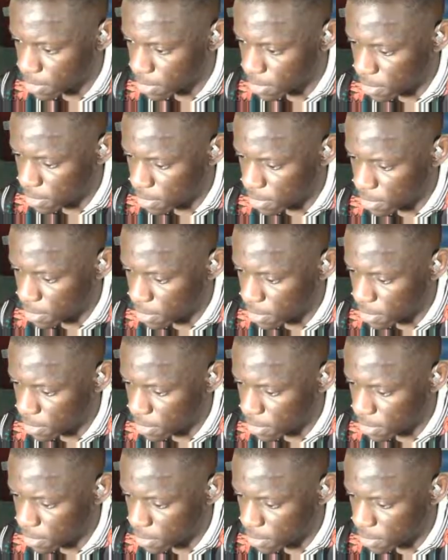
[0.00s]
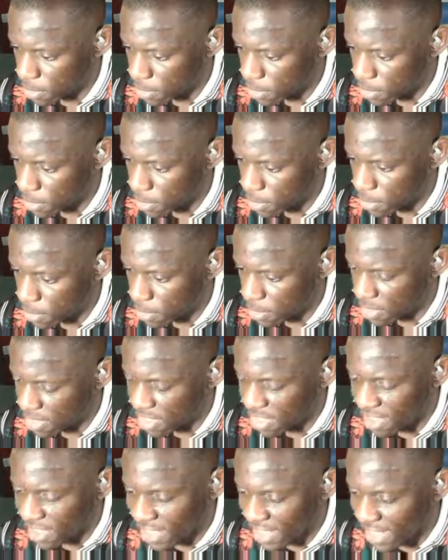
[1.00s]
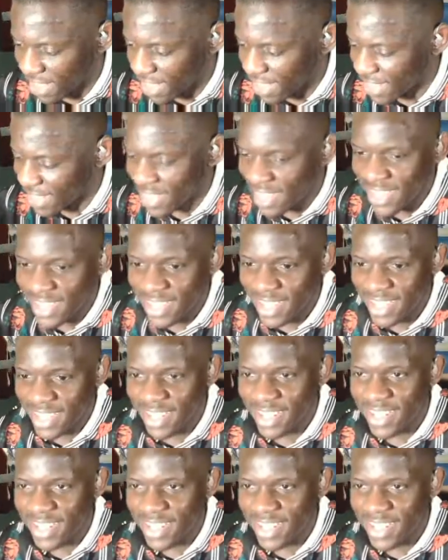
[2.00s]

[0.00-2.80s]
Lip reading: Bro, these dudes so all their designs look